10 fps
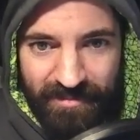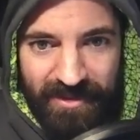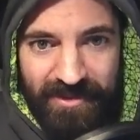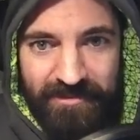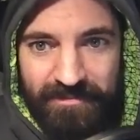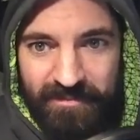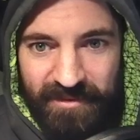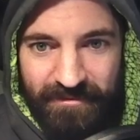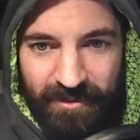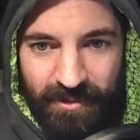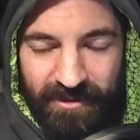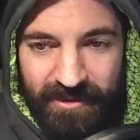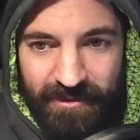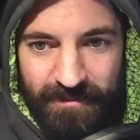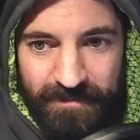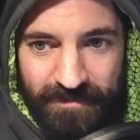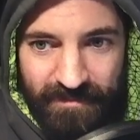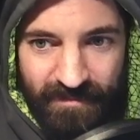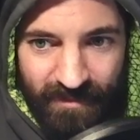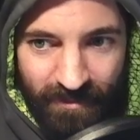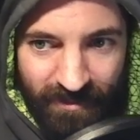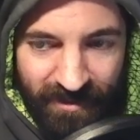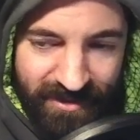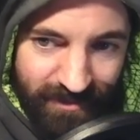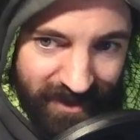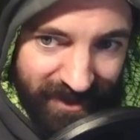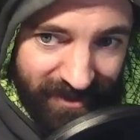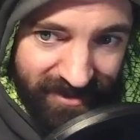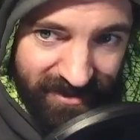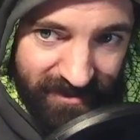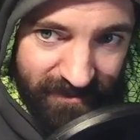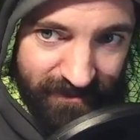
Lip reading: pod before we go. We get some ice,